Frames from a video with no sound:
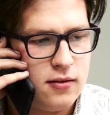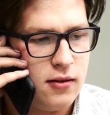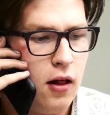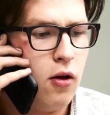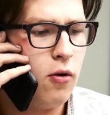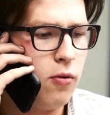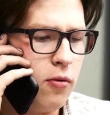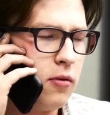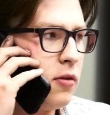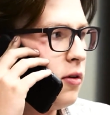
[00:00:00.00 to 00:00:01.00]

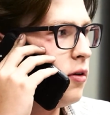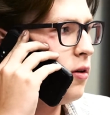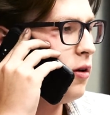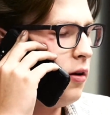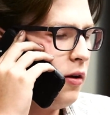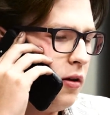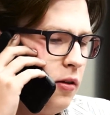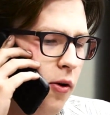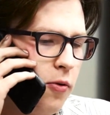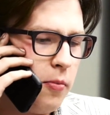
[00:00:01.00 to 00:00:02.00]
Hello.
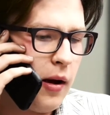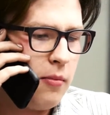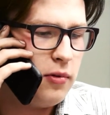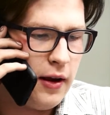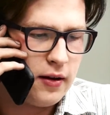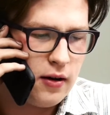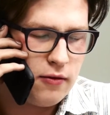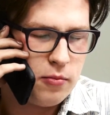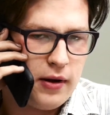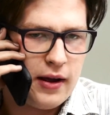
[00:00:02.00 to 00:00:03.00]
Load my black
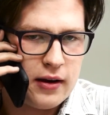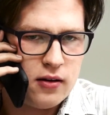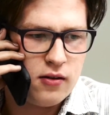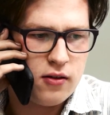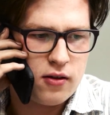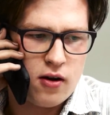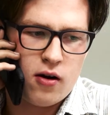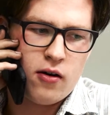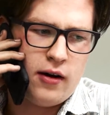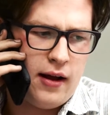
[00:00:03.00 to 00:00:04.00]
duffel bag into the
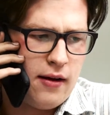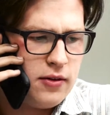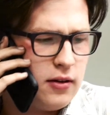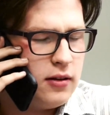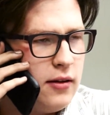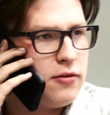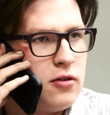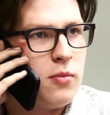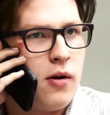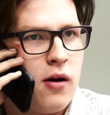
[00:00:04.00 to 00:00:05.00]
car and have it delivered
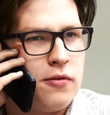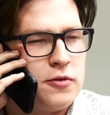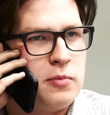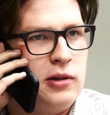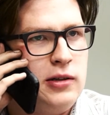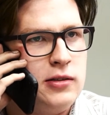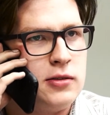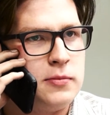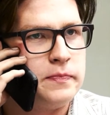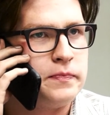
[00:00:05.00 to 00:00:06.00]
to my office, please.